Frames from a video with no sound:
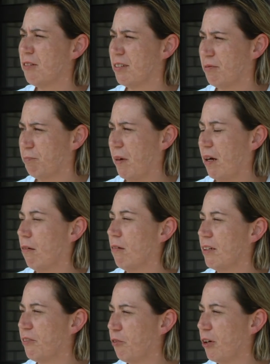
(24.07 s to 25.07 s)
He was my
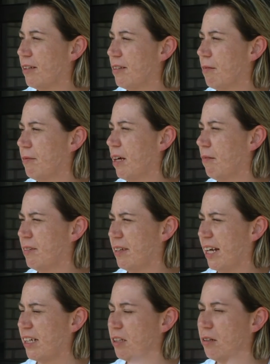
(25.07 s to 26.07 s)
only friend sometimes
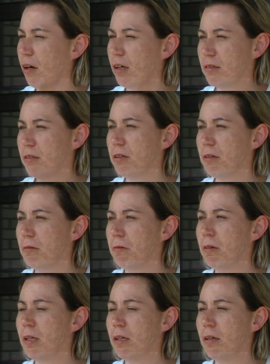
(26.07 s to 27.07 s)
that I could talk to.
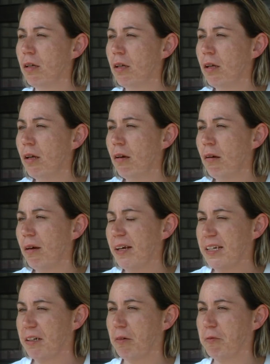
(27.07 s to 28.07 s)

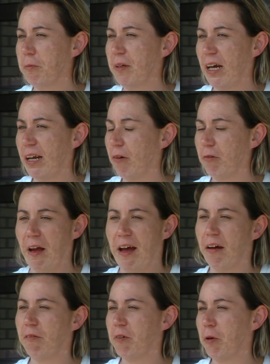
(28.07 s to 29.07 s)
He come to me, I don't
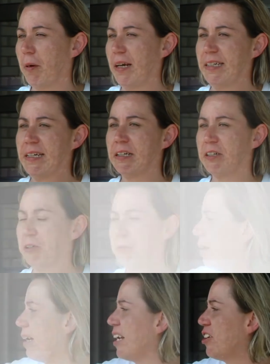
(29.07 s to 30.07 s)
have nobody
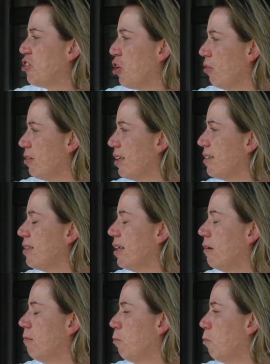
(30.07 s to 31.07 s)
here. He shows
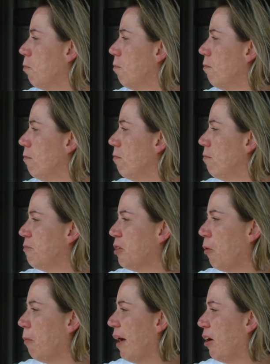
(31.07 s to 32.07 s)
us that
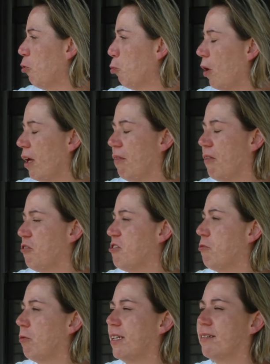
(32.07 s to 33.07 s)
no matter what,
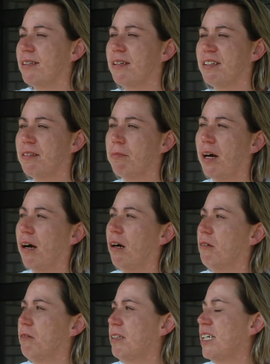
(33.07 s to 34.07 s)
there's a reason to
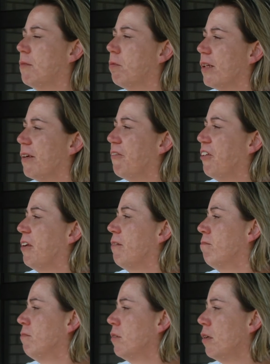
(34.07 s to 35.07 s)
smile, keep
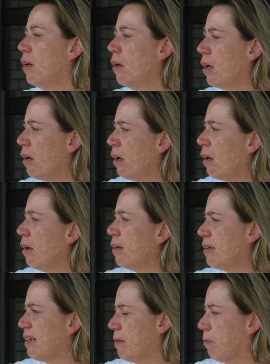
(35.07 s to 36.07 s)
living,
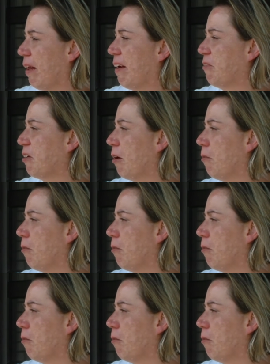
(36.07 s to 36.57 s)
keep life